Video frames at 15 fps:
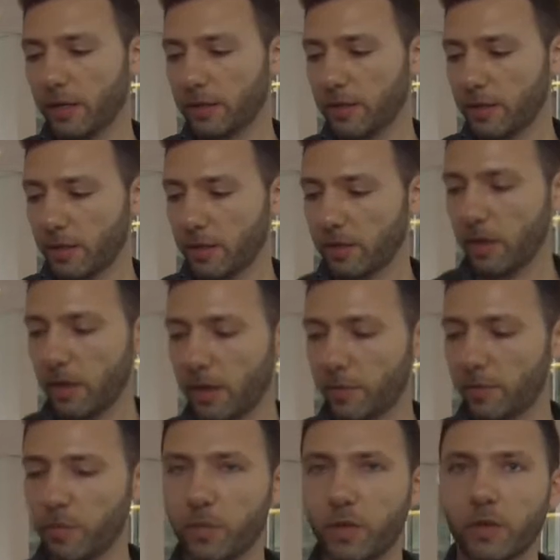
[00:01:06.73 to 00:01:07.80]
These are
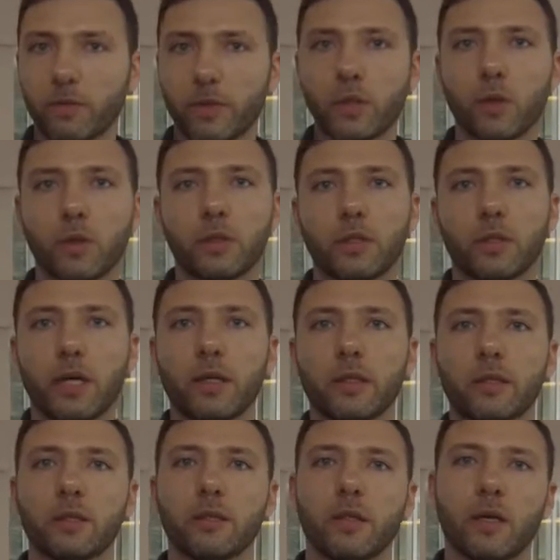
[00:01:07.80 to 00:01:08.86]
silver-coated
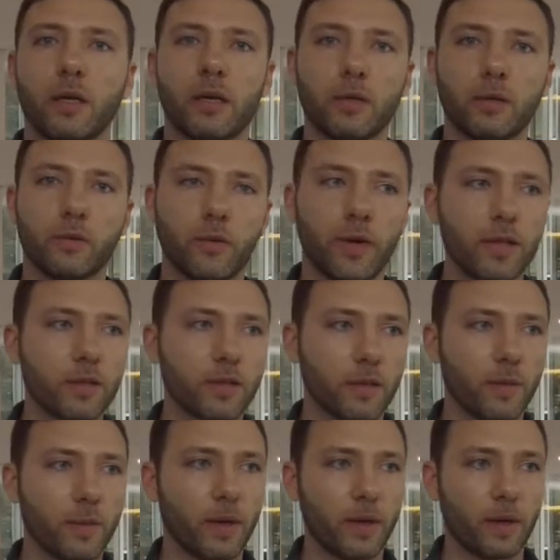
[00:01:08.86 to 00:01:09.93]
nylon threads
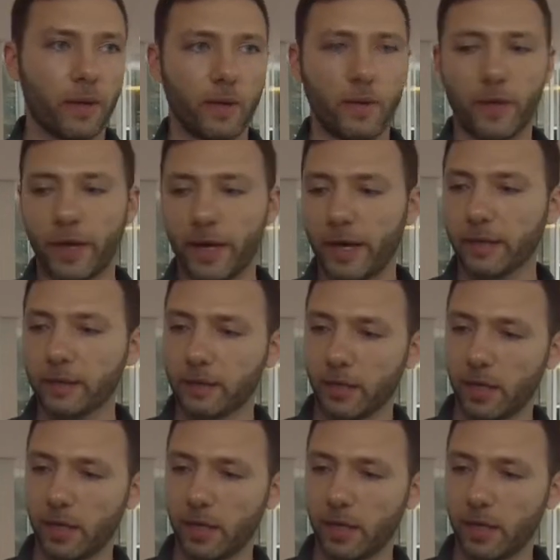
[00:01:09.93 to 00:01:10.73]
that